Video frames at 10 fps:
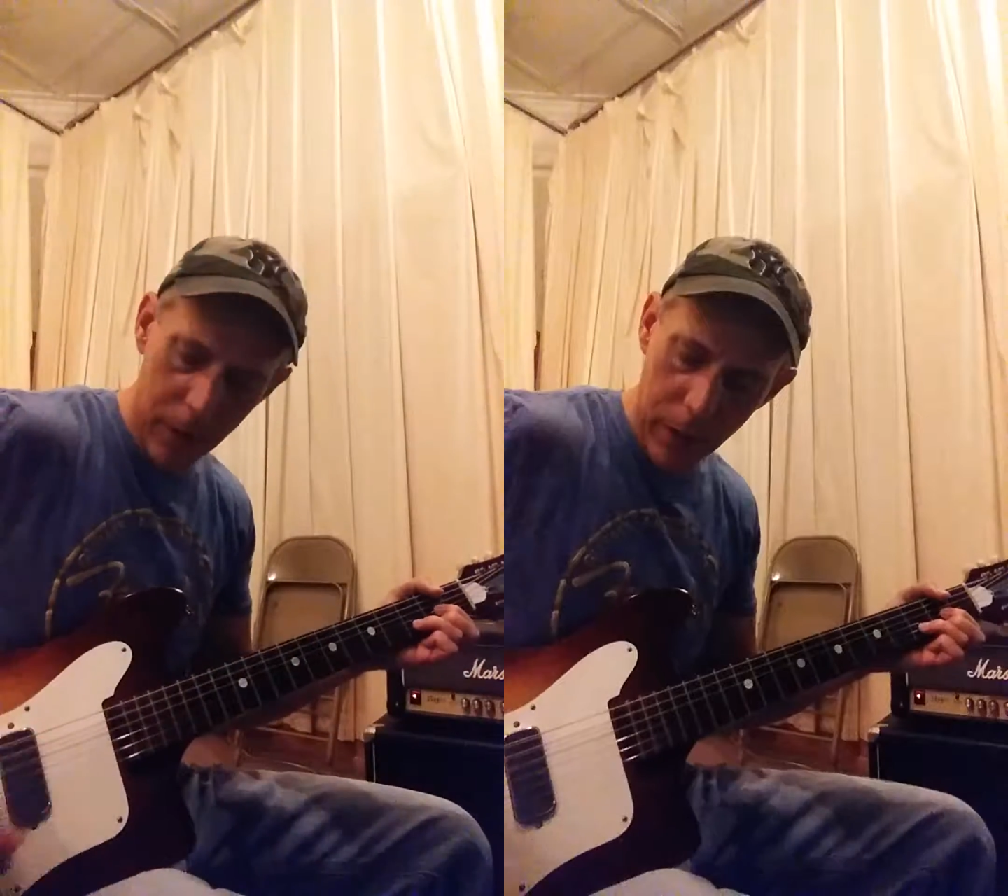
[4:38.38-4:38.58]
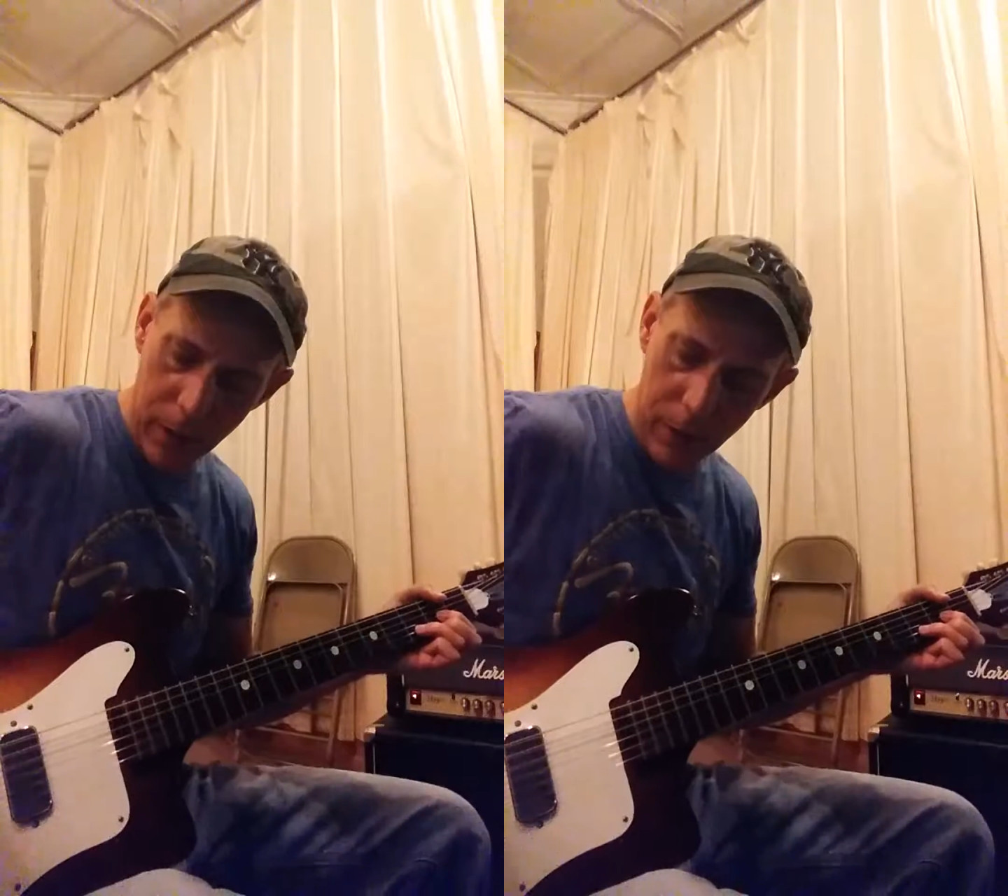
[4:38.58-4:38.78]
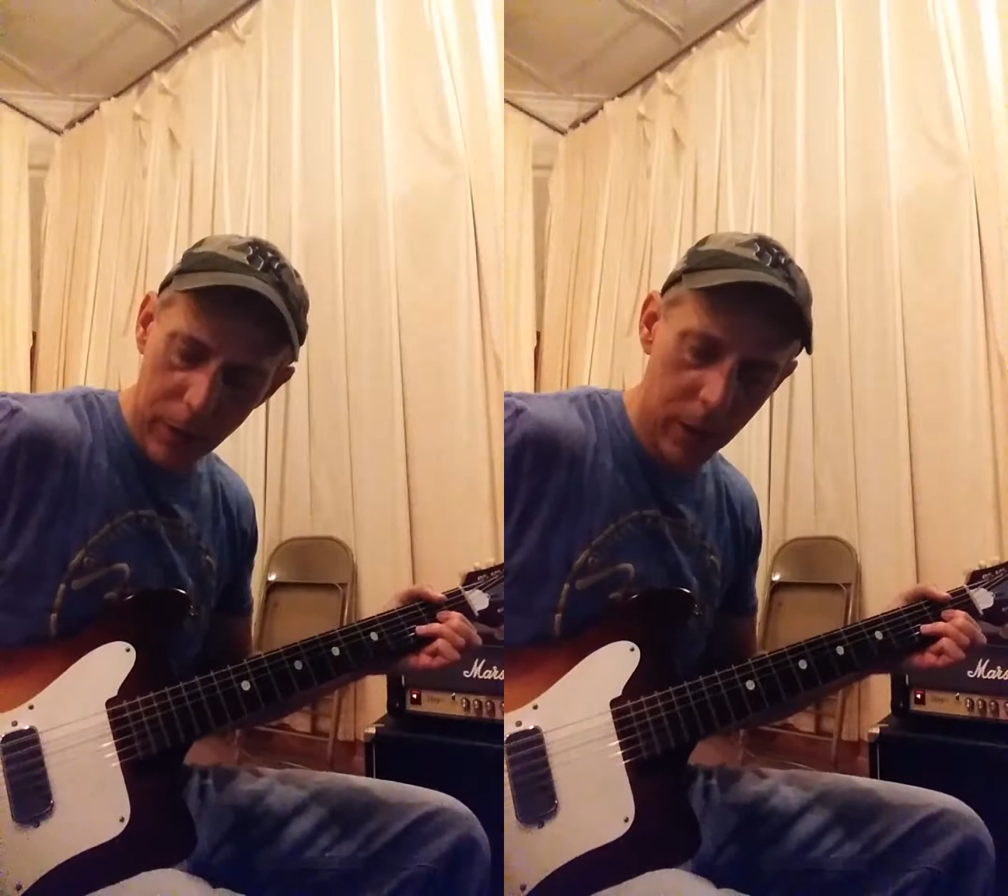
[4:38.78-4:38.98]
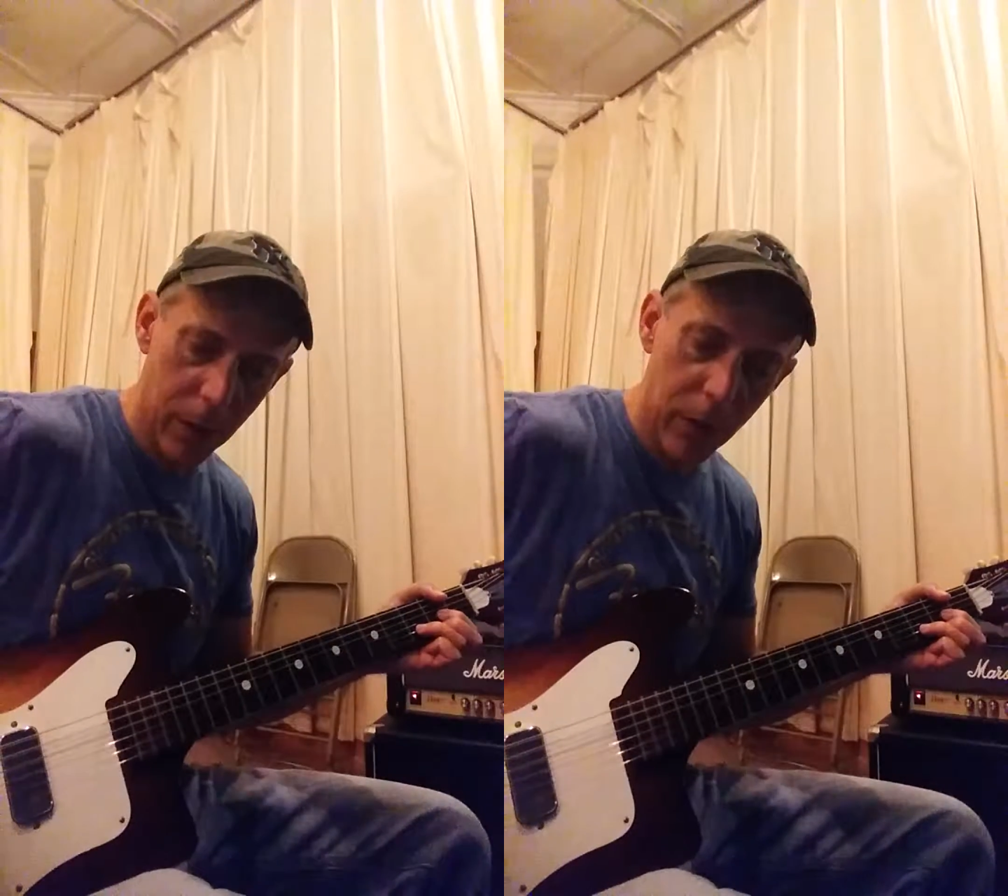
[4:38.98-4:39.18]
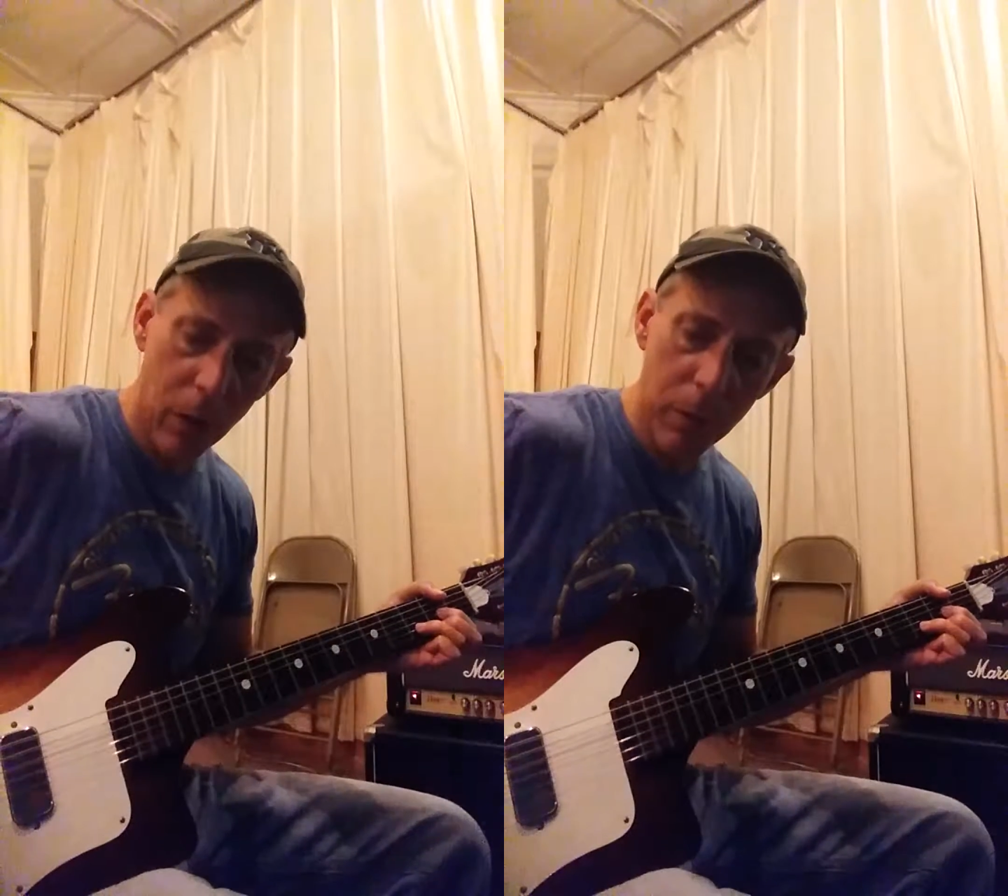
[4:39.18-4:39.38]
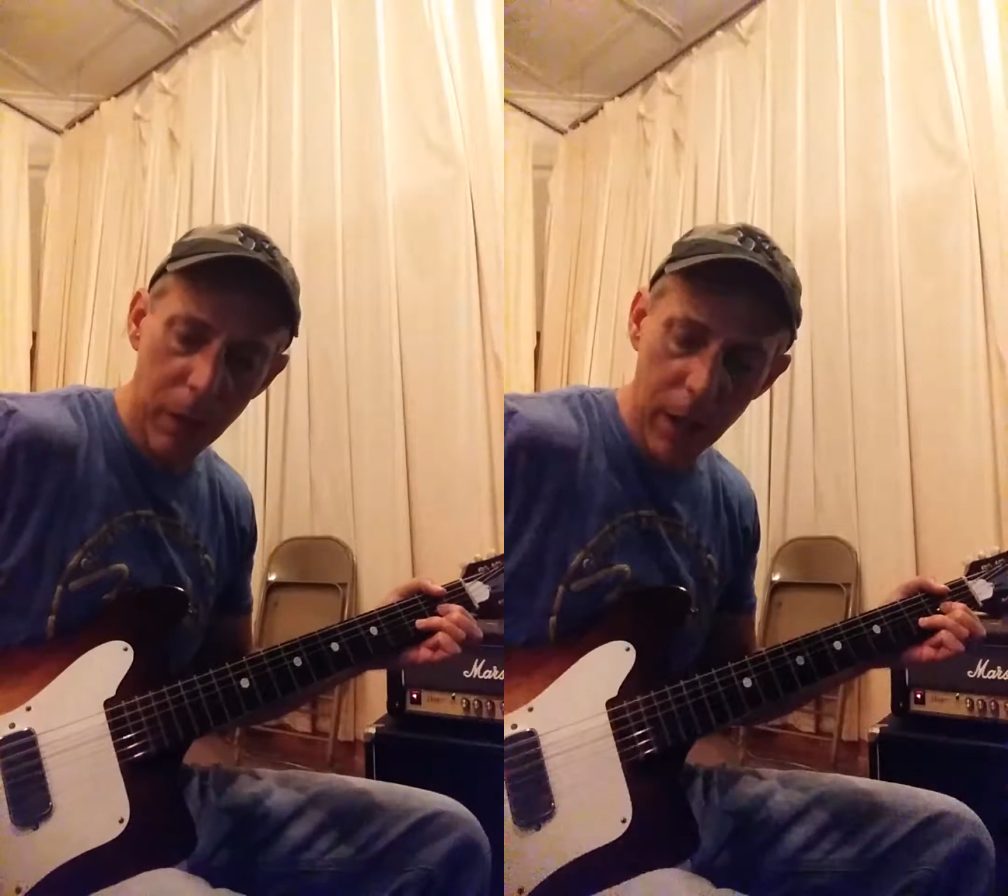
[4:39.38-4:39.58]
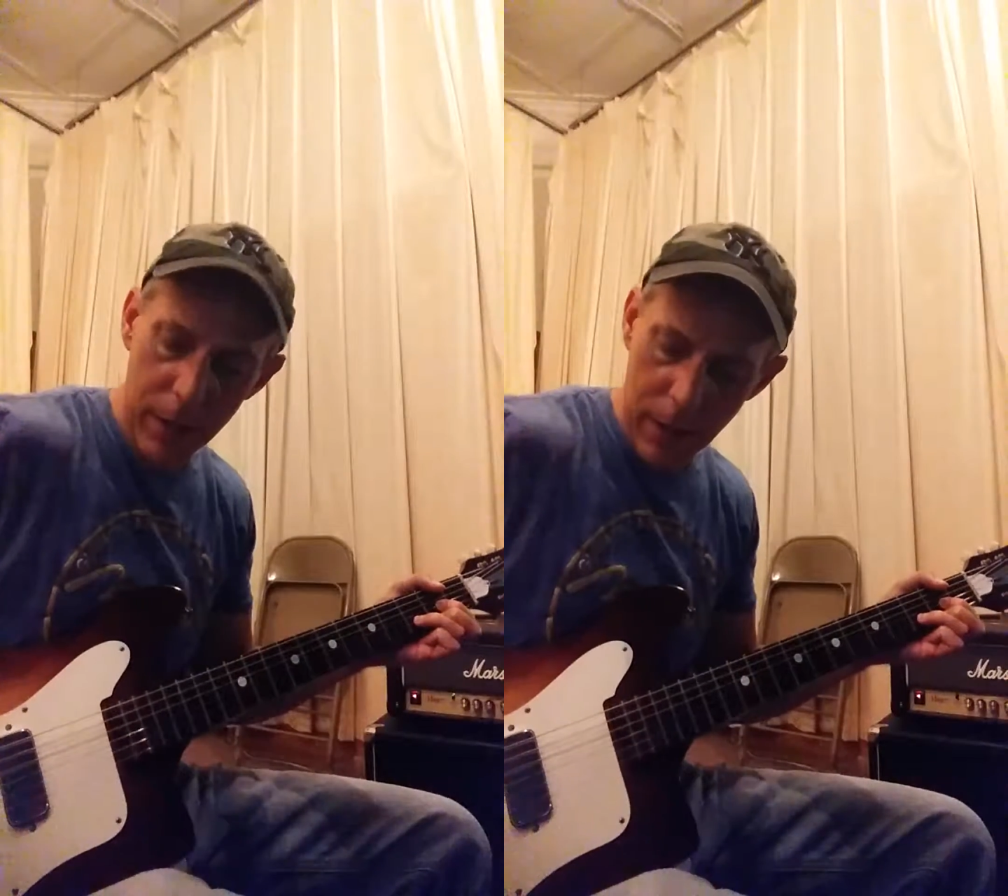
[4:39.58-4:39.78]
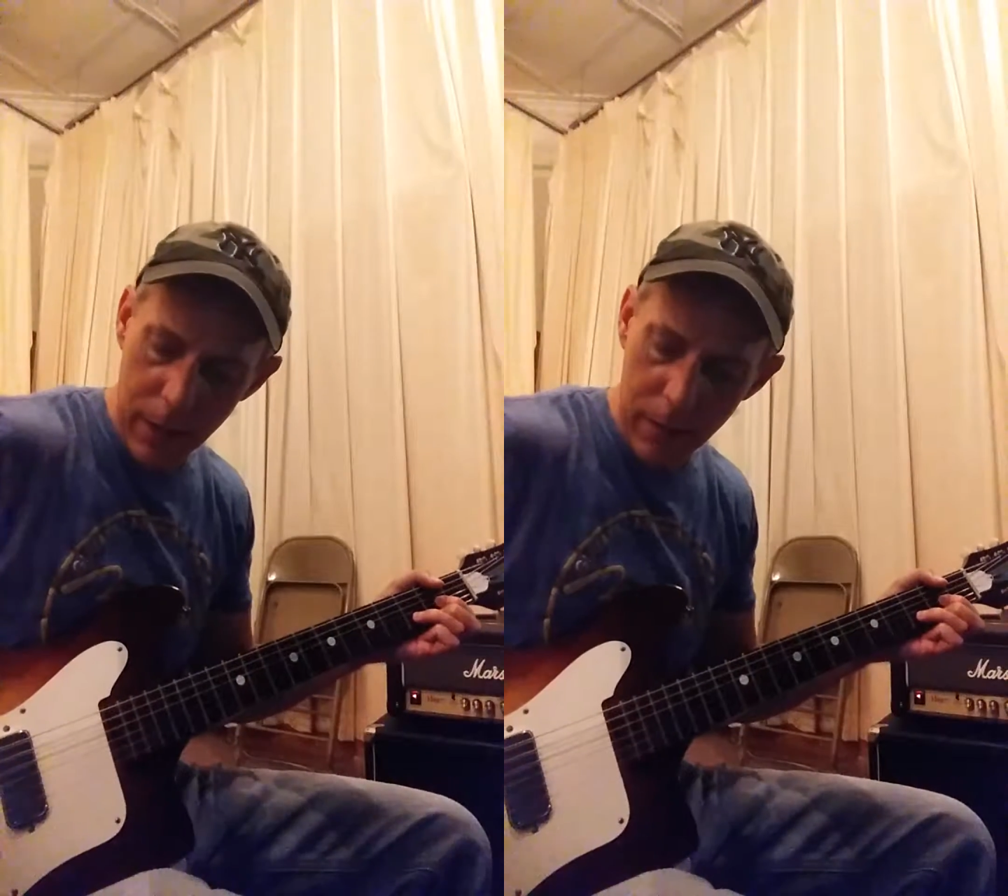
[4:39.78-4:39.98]
the tone pot
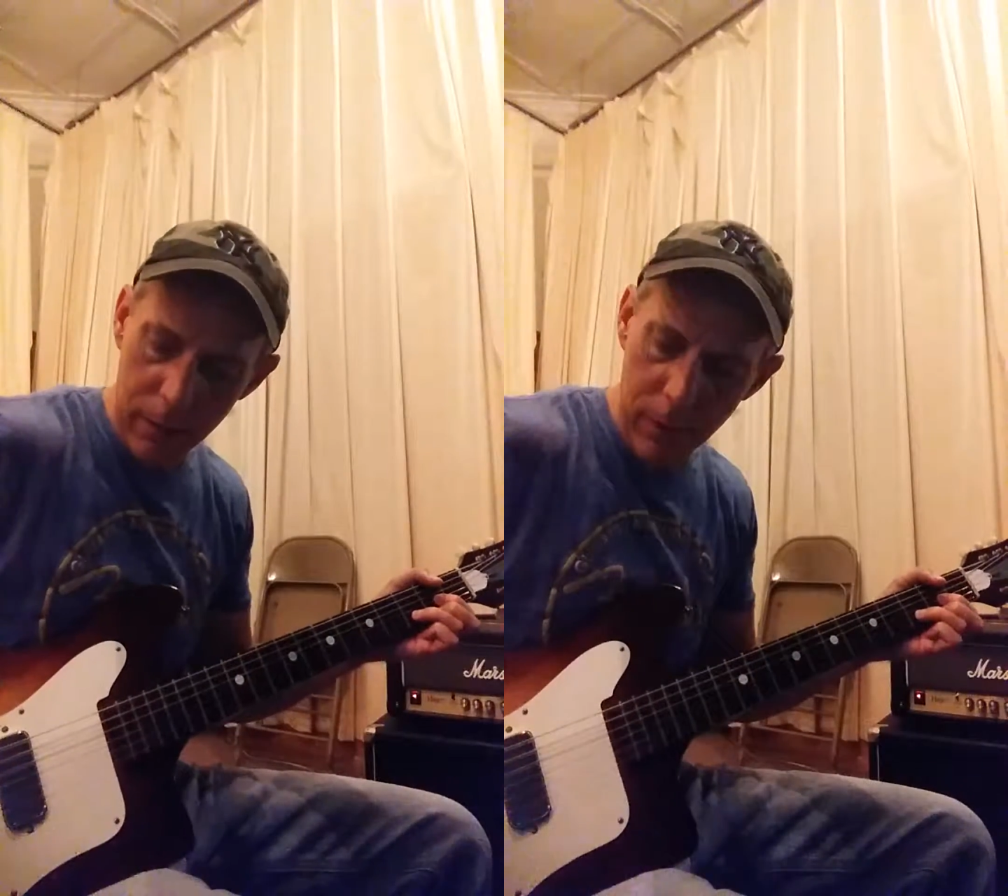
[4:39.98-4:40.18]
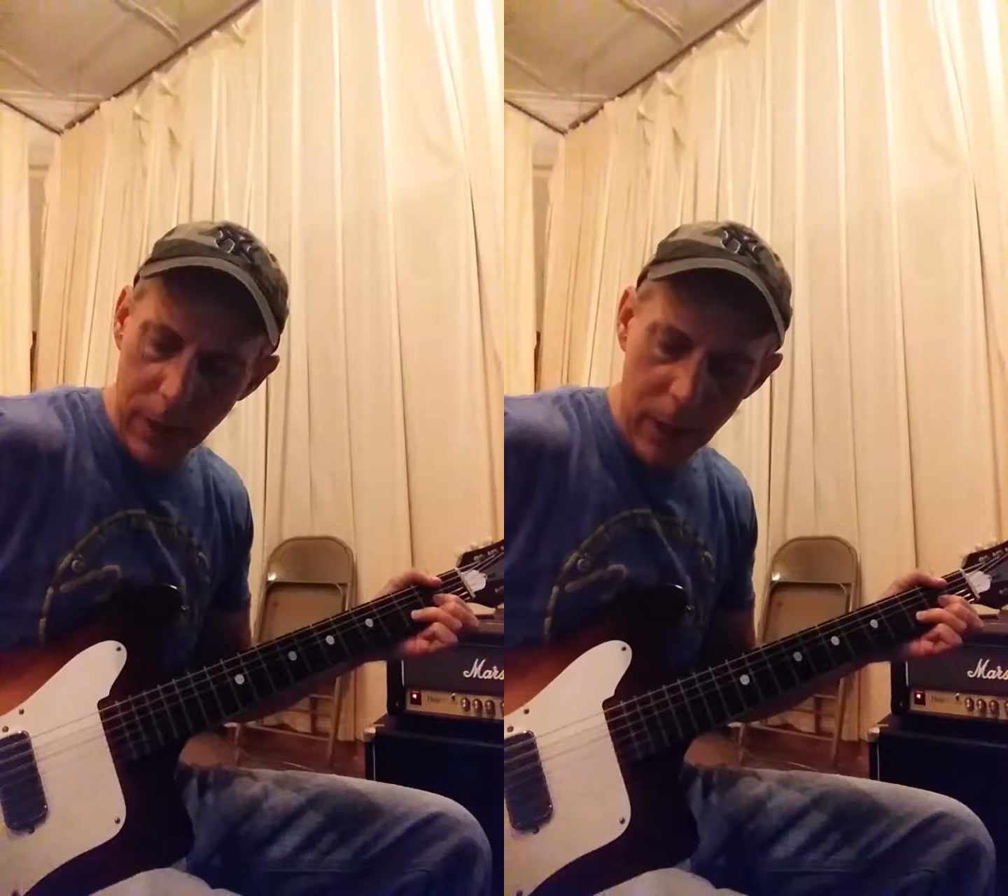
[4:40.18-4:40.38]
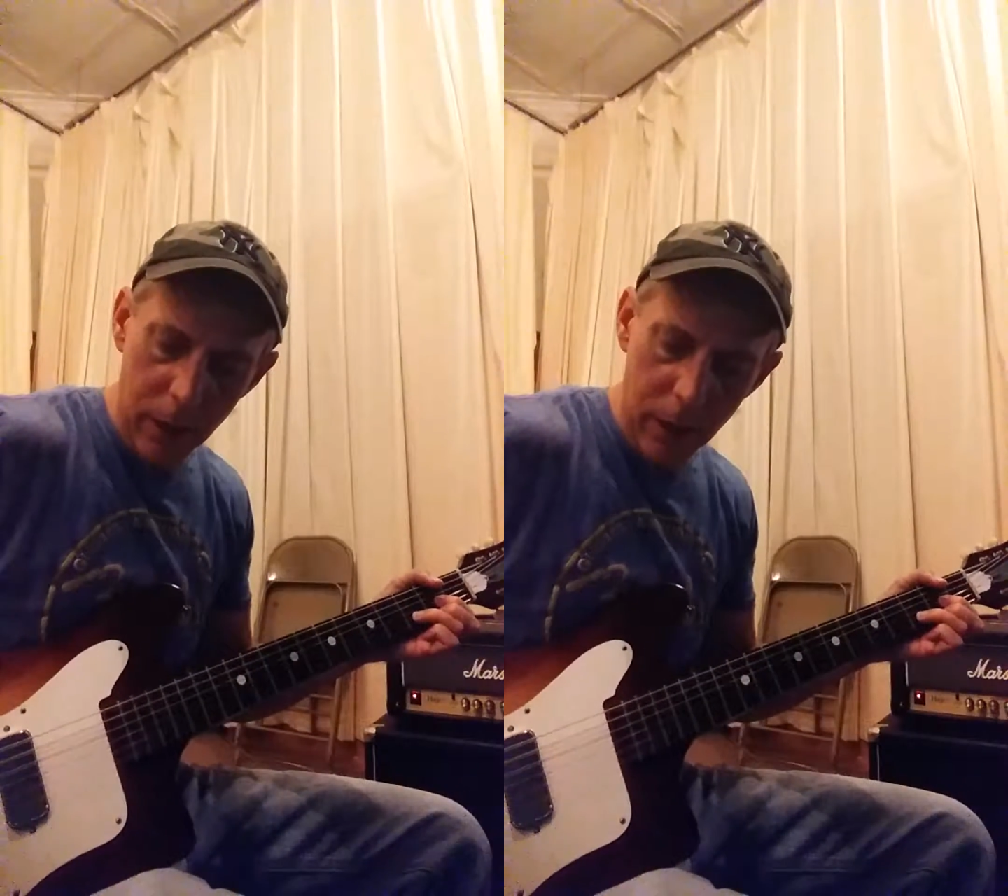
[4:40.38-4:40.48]
down,